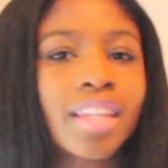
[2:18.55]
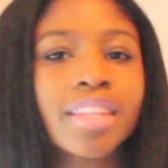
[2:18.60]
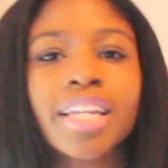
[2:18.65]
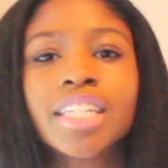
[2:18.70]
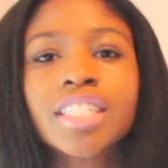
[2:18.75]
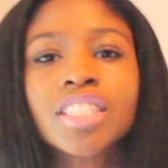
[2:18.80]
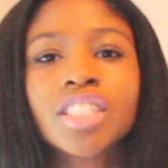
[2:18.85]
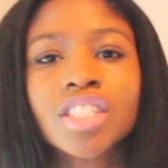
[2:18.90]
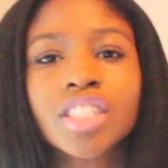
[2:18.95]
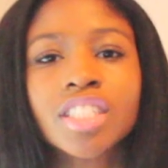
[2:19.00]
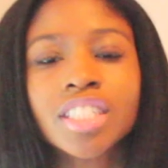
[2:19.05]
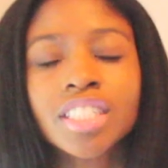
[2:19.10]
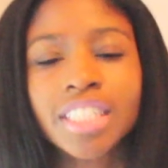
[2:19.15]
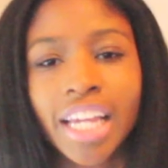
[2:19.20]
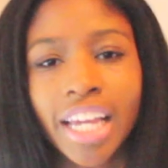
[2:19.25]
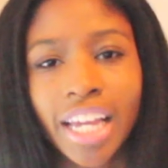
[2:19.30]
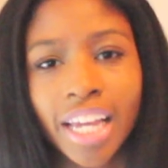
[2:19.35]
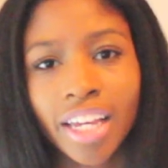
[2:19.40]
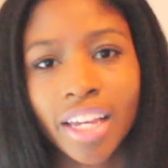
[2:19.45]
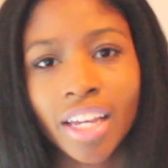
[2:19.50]
let's just
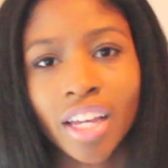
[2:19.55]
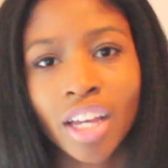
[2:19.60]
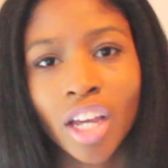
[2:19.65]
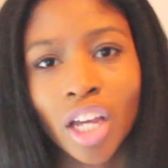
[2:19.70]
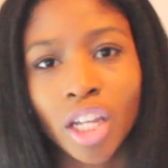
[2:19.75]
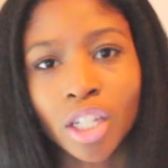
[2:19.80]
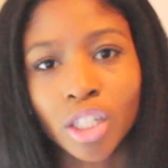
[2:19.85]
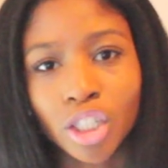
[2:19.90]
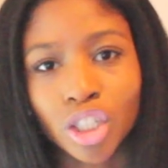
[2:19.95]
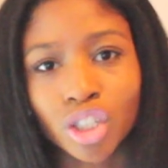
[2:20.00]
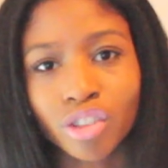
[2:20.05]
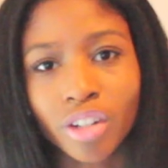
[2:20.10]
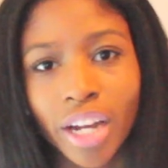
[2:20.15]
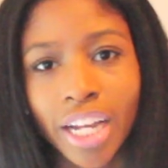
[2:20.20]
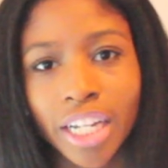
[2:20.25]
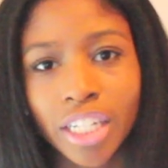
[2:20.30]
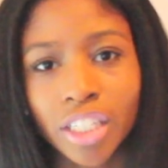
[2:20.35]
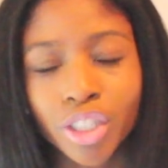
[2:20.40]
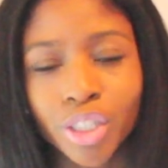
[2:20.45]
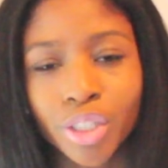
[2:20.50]
say you're
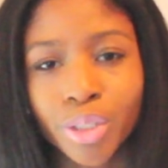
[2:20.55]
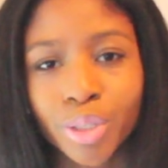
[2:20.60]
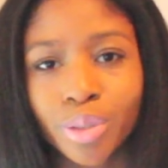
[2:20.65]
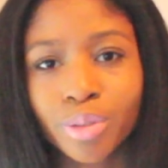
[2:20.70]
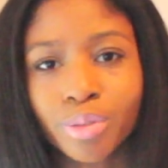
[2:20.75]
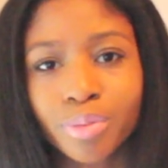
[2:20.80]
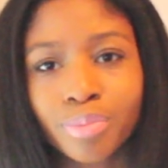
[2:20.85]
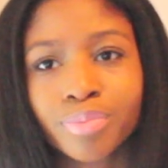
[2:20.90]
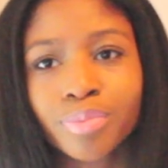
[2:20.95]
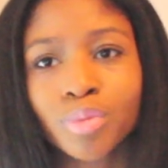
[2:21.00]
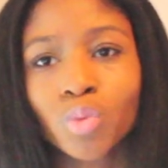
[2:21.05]
trying to